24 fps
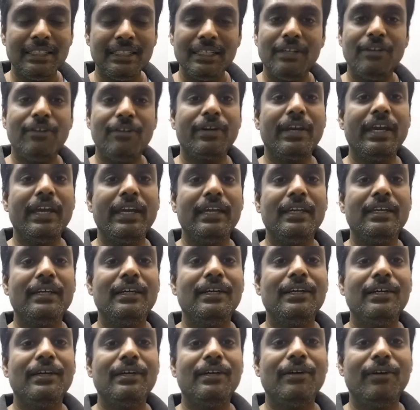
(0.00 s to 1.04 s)
Okay,
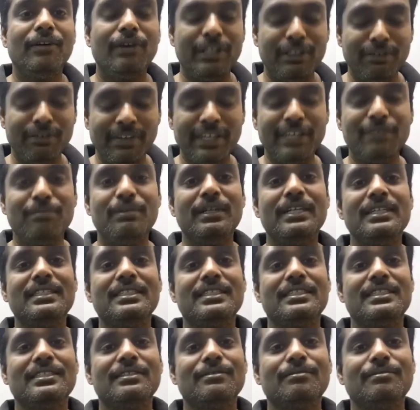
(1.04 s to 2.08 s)
all the very
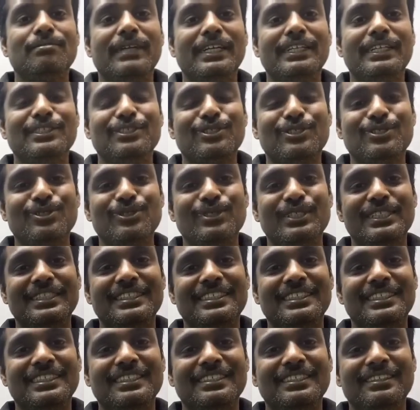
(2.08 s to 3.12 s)
best, my dear
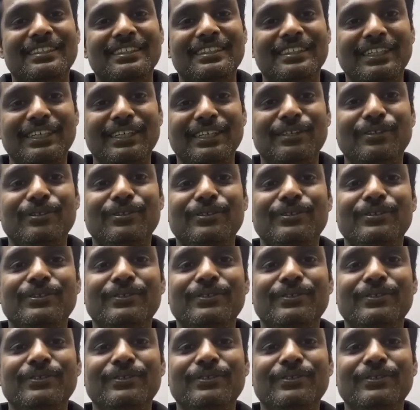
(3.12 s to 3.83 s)
students. Thank you.